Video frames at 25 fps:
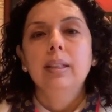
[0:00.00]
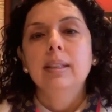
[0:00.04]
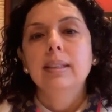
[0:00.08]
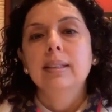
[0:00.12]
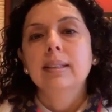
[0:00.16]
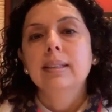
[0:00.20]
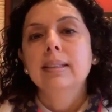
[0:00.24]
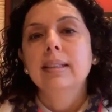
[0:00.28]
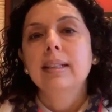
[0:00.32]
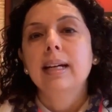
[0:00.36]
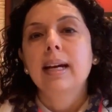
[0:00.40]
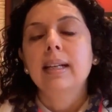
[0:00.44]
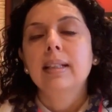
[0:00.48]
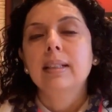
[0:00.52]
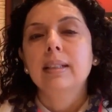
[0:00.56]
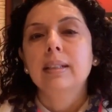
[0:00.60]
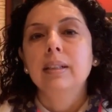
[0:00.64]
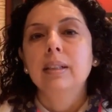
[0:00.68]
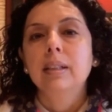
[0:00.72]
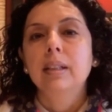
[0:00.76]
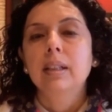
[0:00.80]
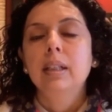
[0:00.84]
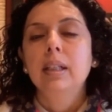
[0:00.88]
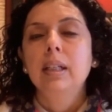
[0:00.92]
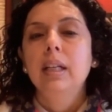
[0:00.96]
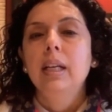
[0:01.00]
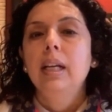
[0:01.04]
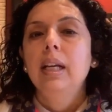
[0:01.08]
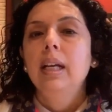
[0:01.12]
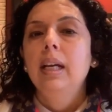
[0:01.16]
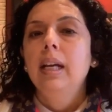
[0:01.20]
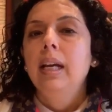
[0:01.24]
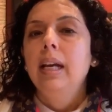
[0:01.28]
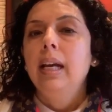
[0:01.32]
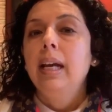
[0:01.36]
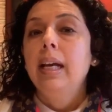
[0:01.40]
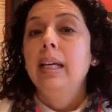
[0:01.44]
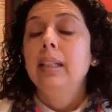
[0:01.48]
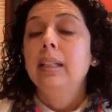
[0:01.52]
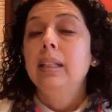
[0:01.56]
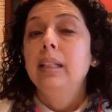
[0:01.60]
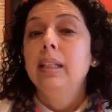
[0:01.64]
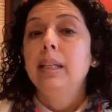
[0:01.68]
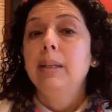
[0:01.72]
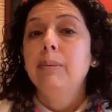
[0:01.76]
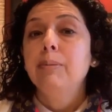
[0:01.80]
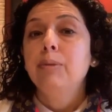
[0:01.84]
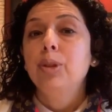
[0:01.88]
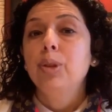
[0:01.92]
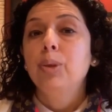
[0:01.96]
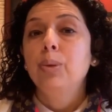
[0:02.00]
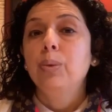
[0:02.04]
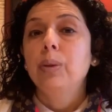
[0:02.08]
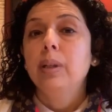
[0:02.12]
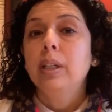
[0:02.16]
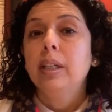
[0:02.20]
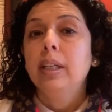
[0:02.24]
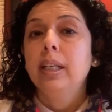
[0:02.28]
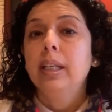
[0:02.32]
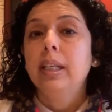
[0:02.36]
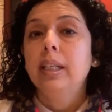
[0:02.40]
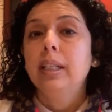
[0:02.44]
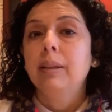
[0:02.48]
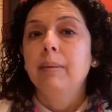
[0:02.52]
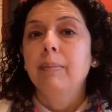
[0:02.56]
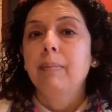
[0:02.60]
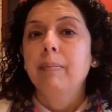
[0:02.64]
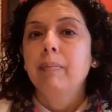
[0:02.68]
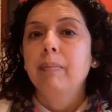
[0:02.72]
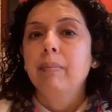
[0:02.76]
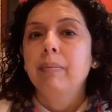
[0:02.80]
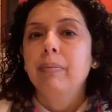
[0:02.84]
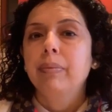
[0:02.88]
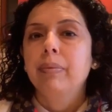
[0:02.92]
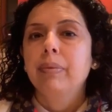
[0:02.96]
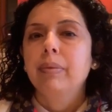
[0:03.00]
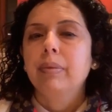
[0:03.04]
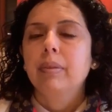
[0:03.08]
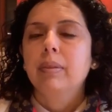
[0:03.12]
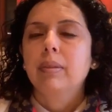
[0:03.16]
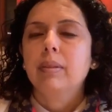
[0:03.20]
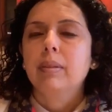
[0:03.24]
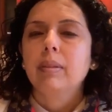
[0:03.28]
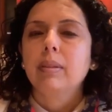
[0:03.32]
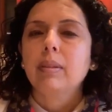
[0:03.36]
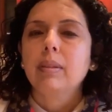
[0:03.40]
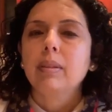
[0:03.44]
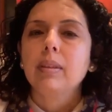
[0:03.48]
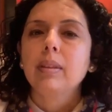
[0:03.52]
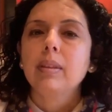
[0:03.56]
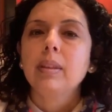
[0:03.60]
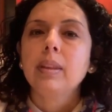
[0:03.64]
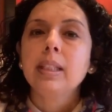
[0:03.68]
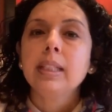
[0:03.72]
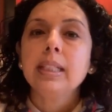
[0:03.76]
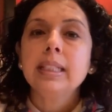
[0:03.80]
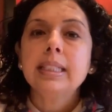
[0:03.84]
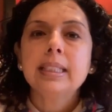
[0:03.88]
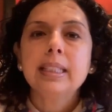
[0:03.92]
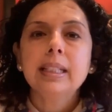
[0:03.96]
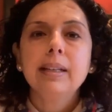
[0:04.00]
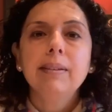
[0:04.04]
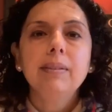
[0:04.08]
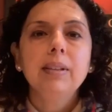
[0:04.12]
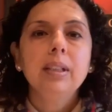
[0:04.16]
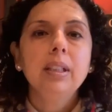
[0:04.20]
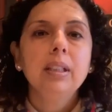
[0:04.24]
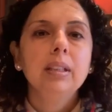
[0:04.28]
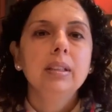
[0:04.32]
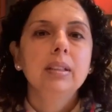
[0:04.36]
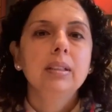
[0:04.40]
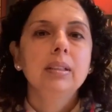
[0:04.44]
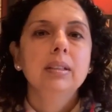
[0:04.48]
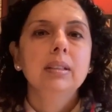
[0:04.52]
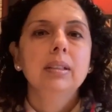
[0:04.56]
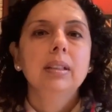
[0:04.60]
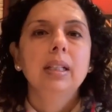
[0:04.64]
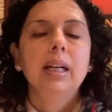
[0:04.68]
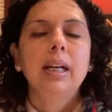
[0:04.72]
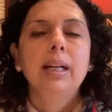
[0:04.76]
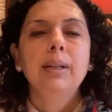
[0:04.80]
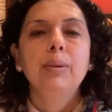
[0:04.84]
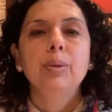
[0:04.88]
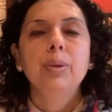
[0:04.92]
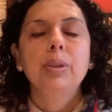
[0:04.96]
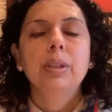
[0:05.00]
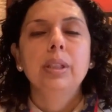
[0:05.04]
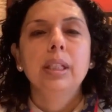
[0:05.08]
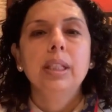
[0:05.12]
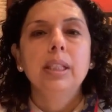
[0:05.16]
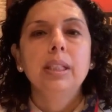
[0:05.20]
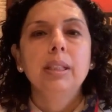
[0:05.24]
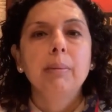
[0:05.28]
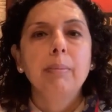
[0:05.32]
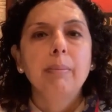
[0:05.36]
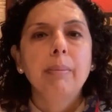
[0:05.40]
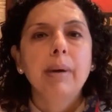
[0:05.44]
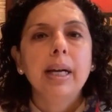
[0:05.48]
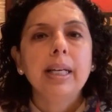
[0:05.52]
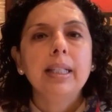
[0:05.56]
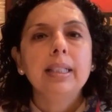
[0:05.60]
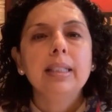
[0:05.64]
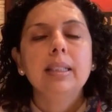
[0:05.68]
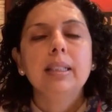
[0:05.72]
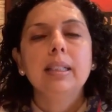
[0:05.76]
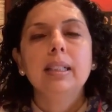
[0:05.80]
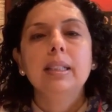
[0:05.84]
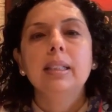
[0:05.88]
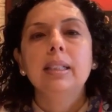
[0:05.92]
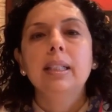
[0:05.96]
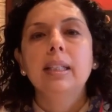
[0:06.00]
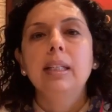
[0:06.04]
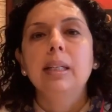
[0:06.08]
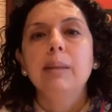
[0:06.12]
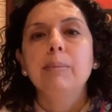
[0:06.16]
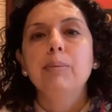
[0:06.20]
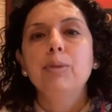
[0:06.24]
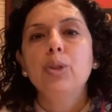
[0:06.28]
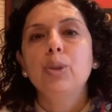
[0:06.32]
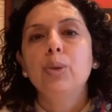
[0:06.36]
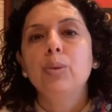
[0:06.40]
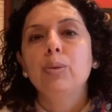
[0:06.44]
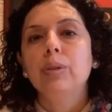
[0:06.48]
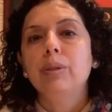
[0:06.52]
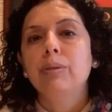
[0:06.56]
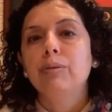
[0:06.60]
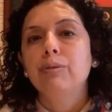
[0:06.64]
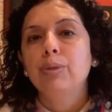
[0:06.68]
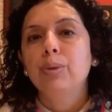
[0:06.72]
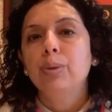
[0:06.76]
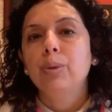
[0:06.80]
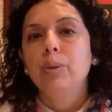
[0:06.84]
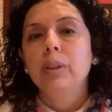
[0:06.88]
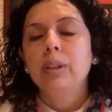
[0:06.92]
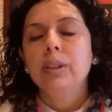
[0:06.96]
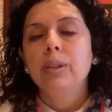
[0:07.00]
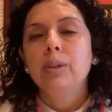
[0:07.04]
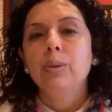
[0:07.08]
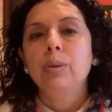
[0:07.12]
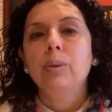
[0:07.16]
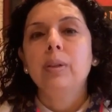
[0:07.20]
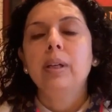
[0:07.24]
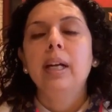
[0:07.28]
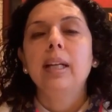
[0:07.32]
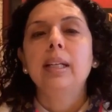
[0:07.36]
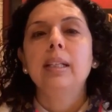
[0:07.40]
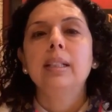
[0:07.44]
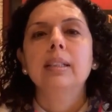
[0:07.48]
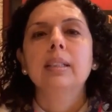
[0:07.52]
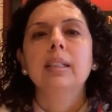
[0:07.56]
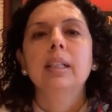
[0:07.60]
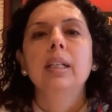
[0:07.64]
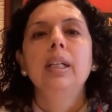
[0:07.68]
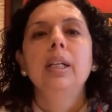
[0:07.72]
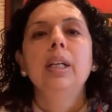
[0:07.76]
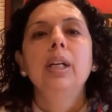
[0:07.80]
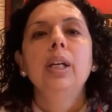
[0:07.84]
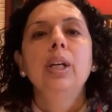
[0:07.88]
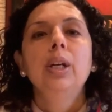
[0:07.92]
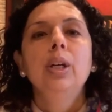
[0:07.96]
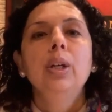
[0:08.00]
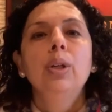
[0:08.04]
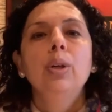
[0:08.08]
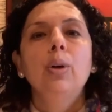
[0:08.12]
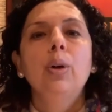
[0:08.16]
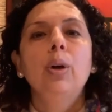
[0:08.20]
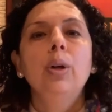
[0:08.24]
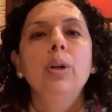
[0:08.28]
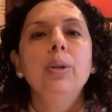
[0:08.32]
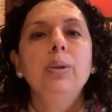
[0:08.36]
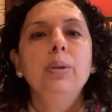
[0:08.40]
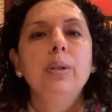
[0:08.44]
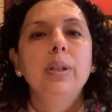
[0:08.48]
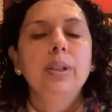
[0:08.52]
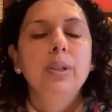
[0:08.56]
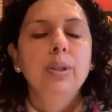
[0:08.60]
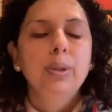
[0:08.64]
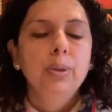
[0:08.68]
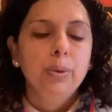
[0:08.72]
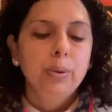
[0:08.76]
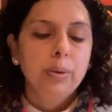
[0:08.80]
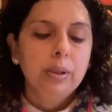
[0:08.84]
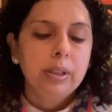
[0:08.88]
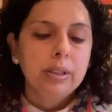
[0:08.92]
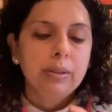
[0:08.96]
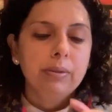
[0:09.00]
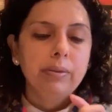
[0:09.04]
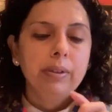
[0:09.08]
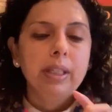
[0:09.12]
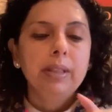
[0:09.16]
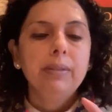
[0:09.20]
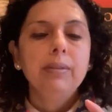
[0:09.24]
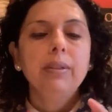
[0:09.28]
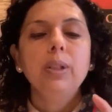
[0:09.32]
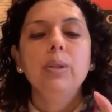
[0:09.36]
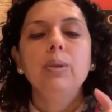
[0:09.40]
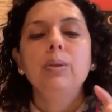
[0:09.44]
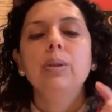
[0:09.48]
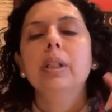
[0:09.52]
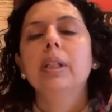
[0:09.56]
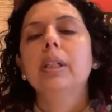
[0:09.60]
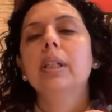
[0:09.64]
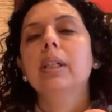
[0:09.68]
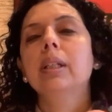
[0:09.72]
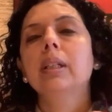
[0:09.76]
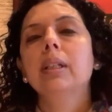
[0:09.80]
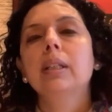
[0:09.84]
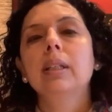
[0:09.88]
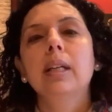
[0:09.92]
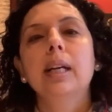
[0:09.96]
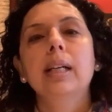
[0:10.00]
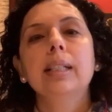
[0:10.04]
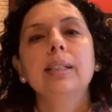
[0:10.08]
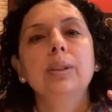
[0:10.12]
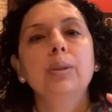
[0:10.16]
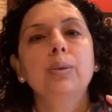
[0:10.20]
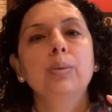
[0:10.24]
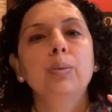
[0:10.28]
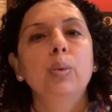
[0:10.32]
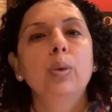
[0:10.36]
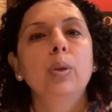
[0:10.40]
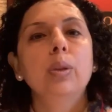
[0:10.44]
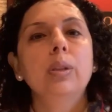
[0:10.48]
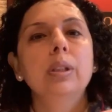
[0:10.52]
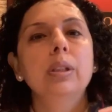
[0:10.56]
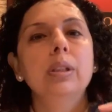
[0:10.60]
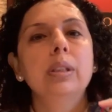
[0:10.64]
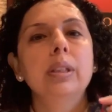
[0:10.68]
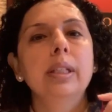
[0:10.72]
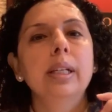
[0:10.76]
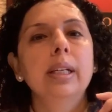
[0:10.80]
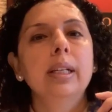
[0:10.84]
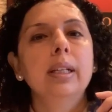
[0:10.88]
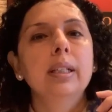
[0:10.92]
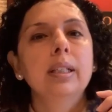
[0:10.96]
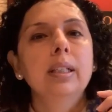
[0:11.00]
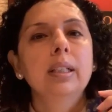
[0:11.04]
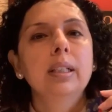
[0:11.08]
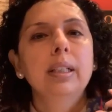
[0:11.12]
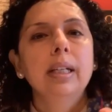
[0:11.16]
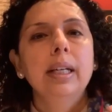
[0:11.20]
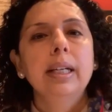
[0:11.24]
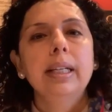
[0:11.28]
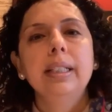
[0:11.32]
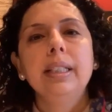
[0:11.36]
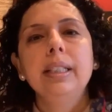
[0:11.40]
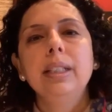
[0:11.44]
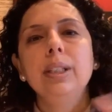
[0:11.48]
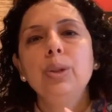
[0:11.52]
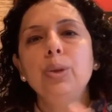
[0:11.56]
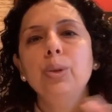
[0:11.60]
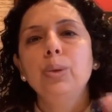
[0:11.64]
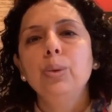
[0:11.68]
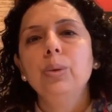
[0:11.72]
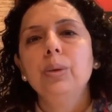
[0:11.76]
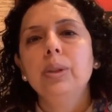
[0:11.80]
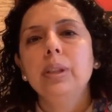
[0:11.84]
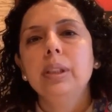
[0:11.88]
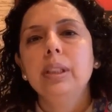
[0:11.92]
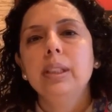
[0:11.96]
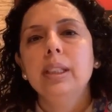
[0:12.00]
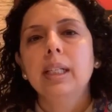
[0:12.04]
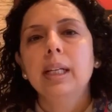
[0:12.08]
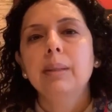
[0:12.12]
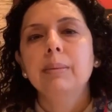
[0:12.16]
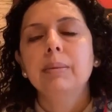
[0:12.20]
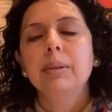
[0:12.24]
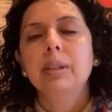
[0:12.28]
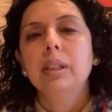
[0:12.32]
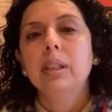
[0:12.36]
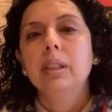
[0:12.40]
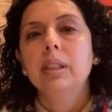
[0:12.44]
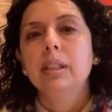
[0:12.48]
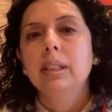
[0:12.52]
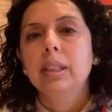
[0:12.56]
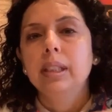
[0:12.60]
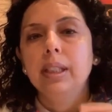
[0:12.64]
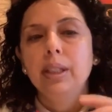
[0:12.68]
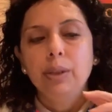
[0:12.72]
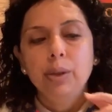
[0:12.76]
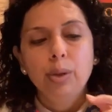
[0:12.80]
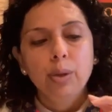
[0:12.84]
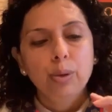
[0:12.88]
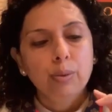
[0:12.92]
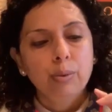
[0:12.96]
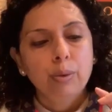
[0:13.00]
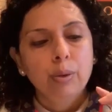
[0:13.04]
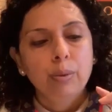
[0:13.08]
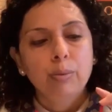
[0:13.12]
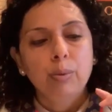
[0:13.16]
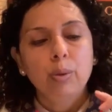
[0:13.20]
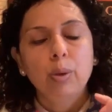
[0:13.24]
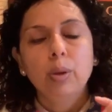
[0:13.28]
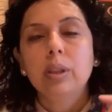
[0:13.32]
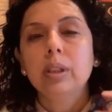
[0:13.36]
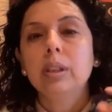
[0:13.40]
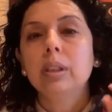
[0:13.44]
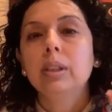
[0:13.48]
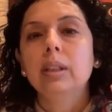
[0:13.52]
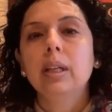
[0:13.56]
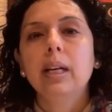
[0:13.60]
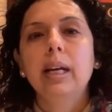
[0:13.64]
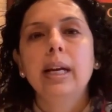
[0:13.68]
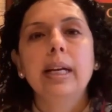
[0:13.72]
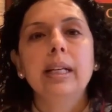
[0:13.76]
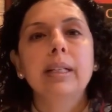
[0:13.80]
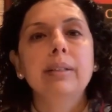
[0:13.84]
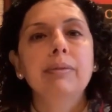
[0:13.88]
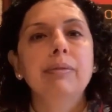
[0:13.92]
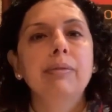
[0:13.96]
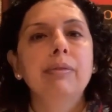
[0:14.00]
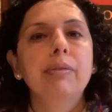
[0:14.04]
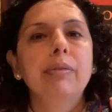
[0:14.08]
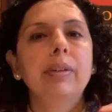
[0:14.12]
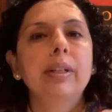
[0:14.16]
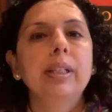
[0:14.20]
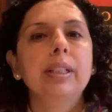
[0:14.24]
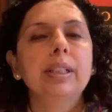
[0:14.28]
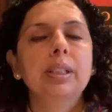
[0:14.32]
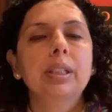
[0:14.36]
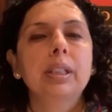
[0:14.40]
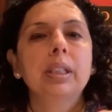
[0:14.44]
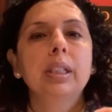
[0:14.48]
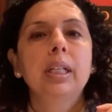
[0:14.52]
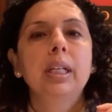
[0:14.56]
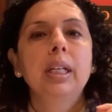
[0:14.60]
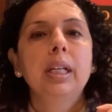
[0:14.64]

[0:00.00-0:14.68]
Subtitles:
the Saturn, and the Neptune again. 7, I would say the mindset, the Neptune, the 4 is Uranus. All you can do is, whenever you're taking a glass of water, take at least 2-3 times in a day lukewarm water, add fresh